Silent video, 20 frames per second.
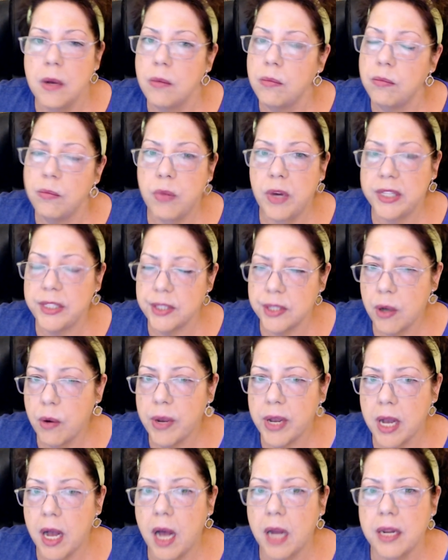what's
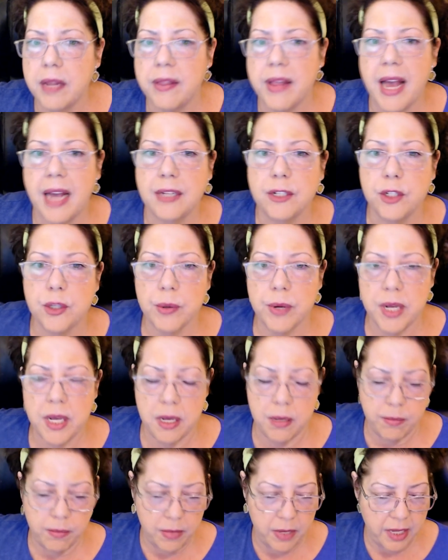going on in that
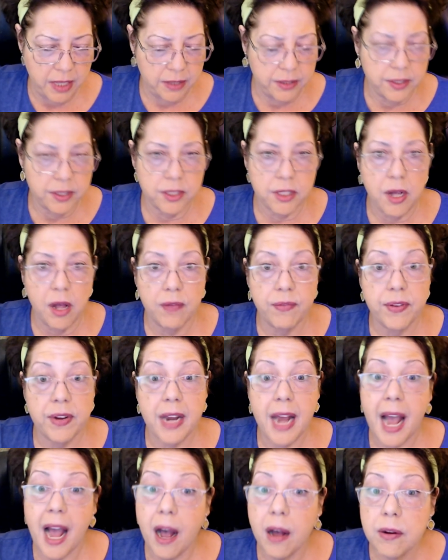dream. Is the dolphin
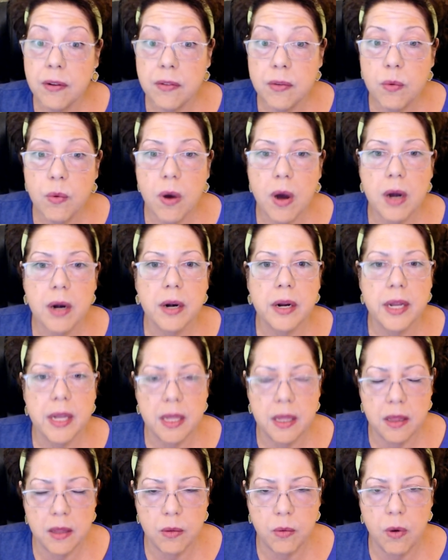out of the water,
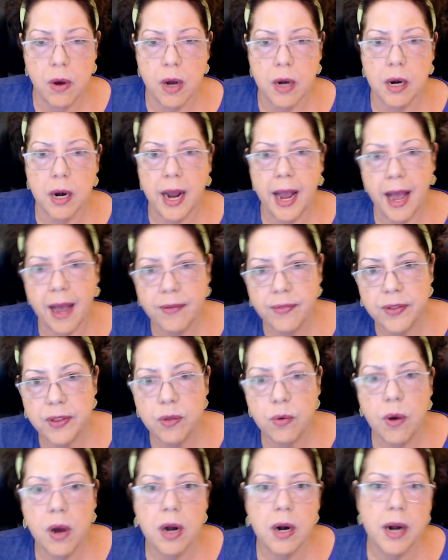in the water, half in the
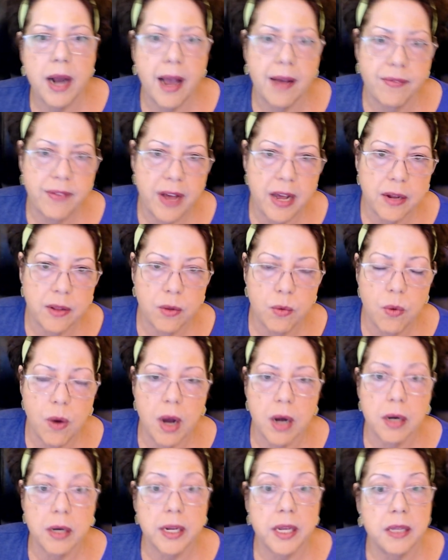water, half out of the
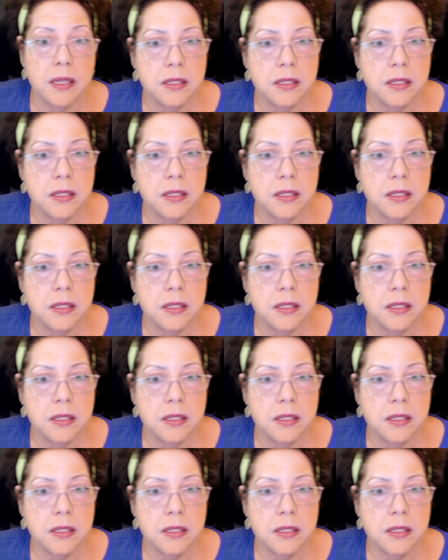water? Can the